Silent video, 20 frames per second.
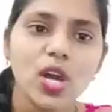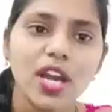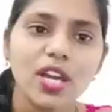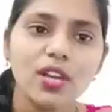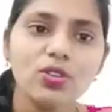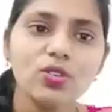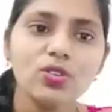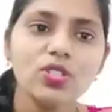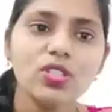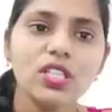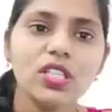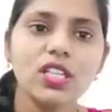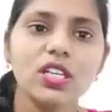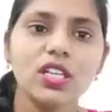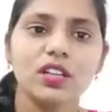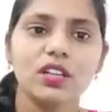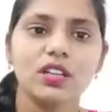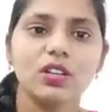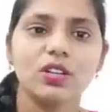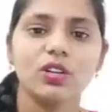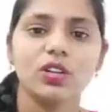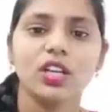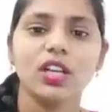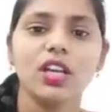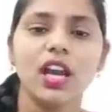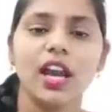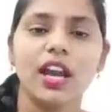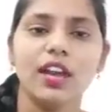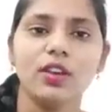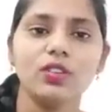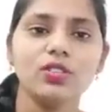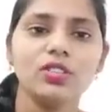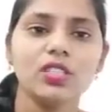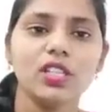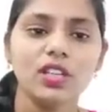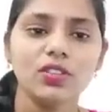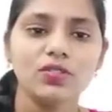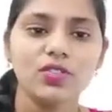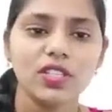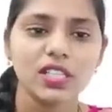So IUCN, okay,
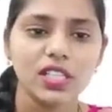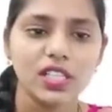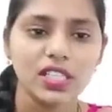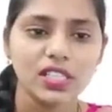IUCN which